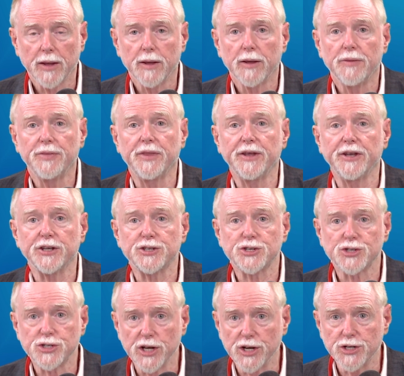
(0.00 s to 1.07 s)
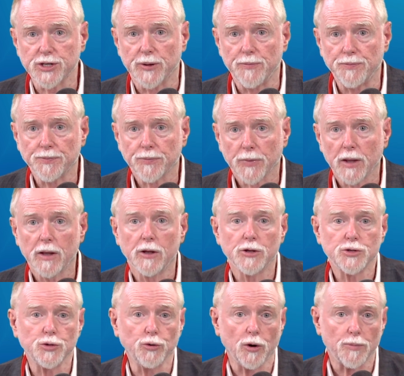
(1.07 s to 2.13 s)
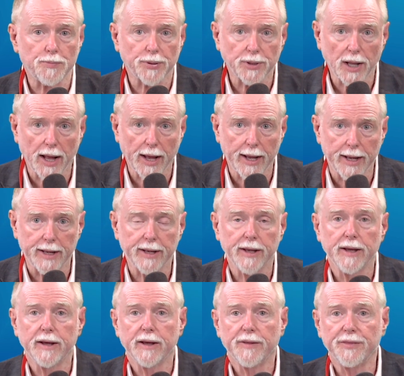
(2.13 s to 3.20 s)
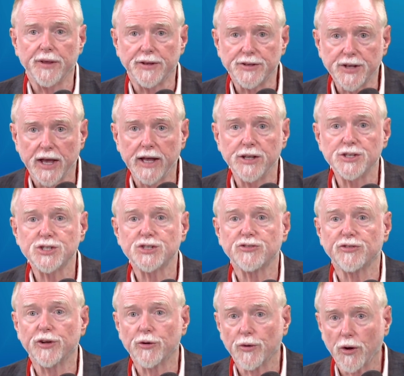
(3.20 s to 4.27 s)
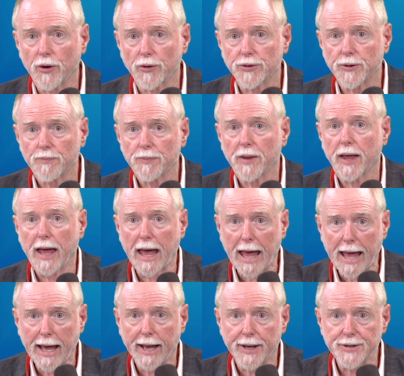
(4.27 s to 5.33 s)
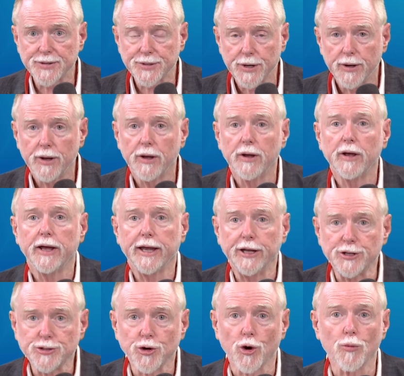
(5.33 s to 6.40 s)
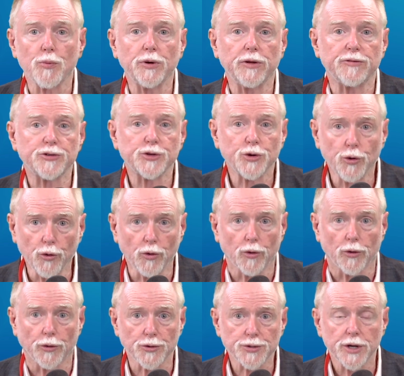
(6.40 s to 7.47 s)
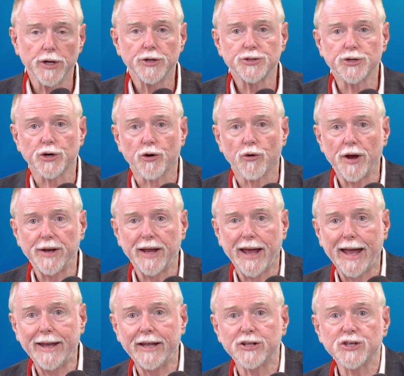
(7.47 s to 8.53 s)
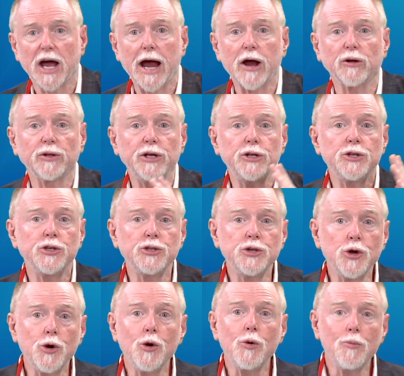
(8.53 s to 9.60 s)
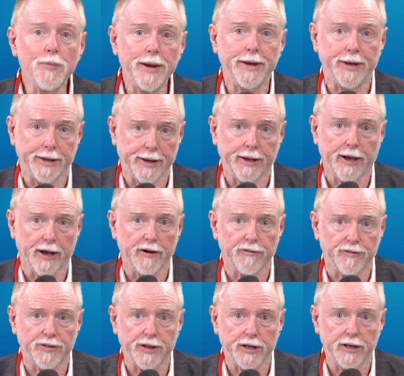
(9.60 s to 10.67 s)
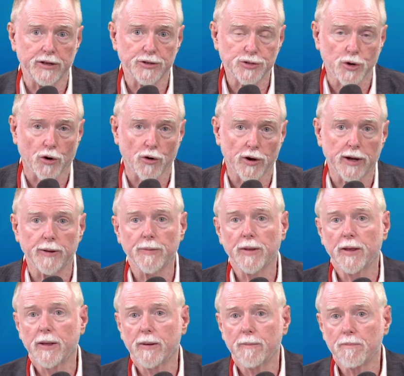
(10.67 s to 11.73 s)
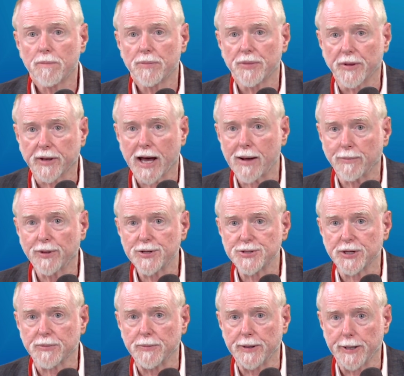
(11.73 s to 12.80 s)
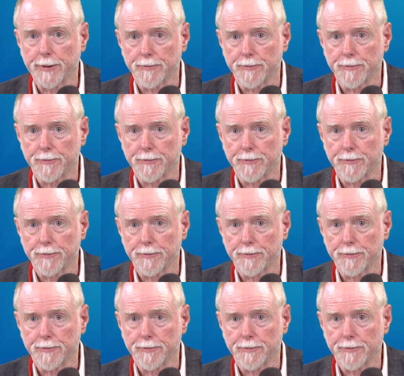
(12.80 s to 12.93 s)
the decision to apply the 10 sfirot as interpretive tools to create an entirely new meaning of the Torah, the Kabbalistic meaning.